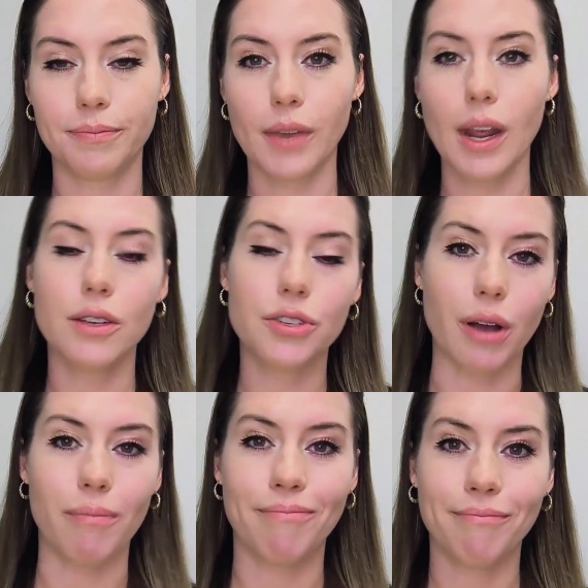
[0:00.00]
So,
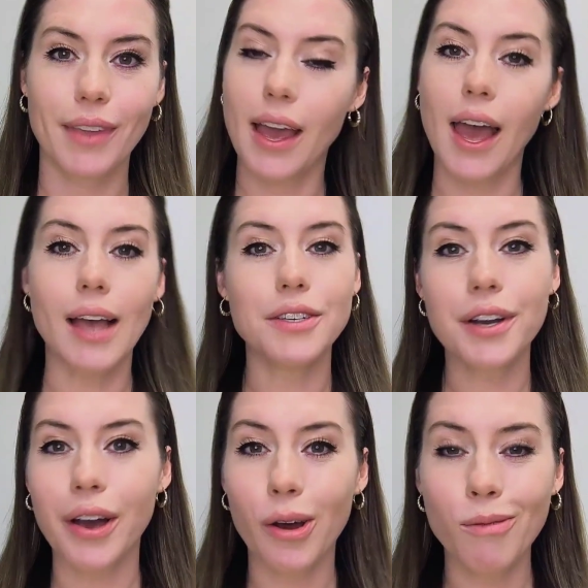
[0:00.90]
as you
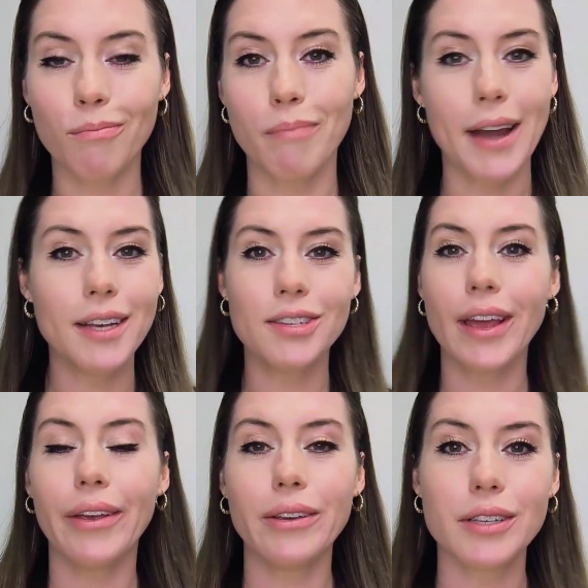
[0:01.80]
know, many
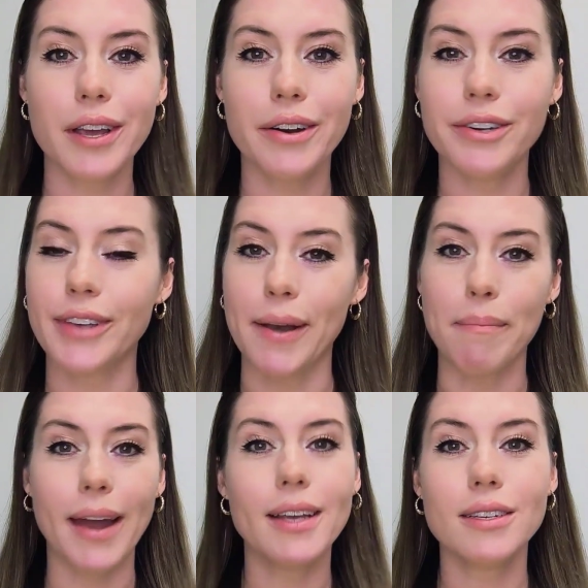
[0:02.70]
sales leaders and
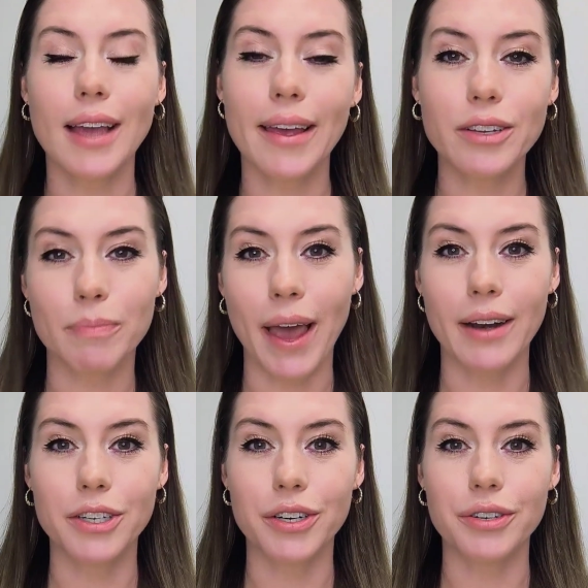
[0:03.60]
many sales
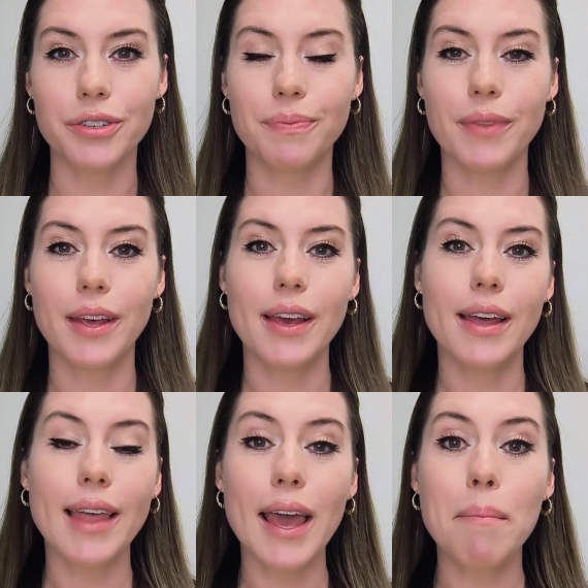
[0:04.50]
managers,
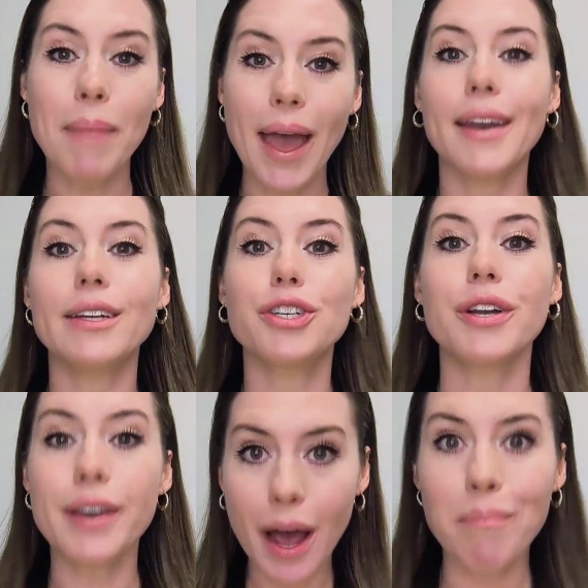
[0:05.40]
they manage
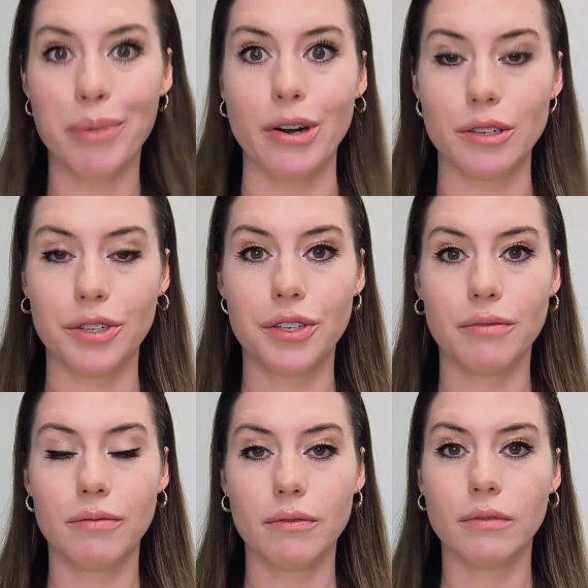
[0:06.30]
numbers,
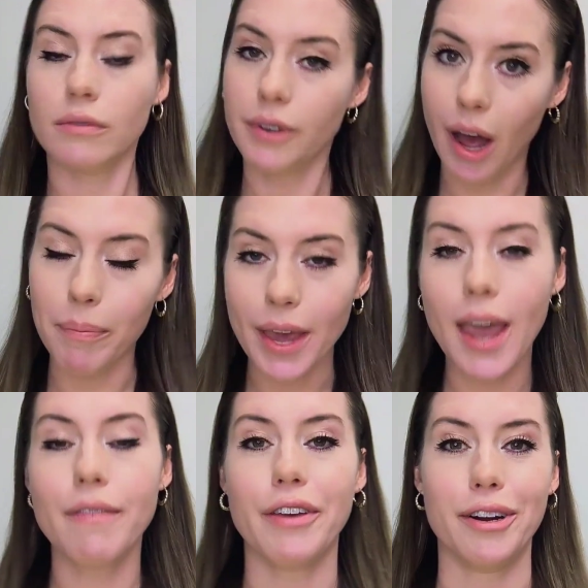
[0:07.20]
not
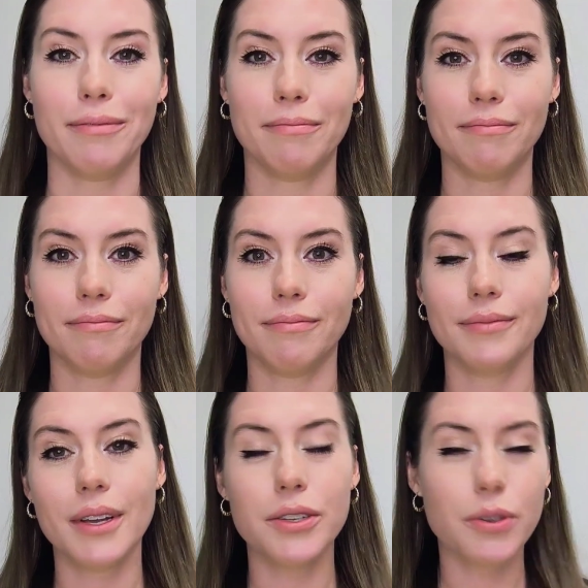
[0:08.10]
behavior.
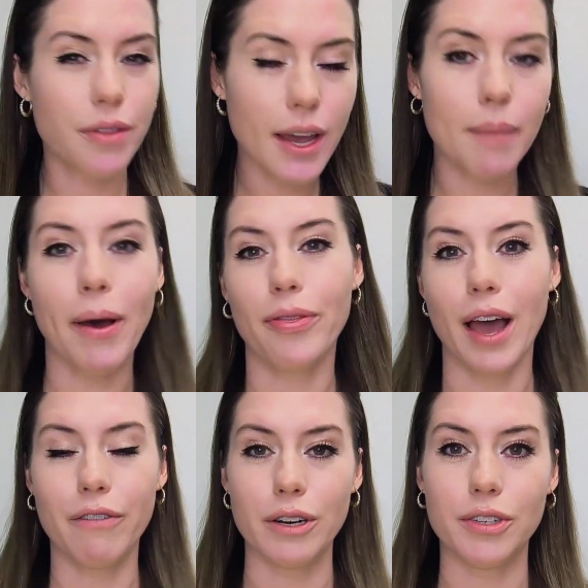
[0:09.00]
So think about that
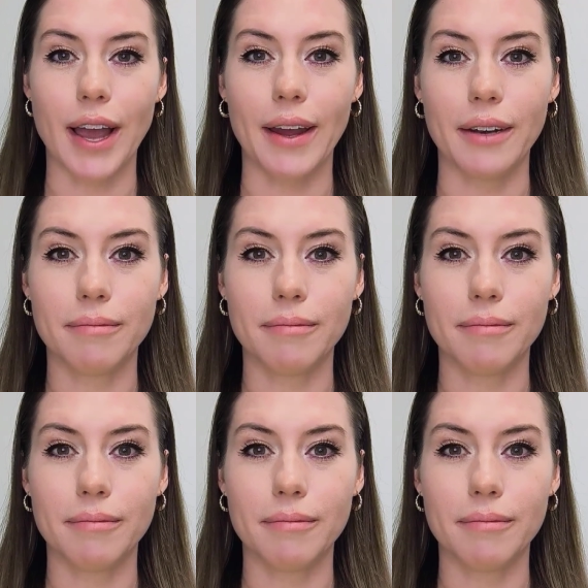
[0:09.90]
for a second.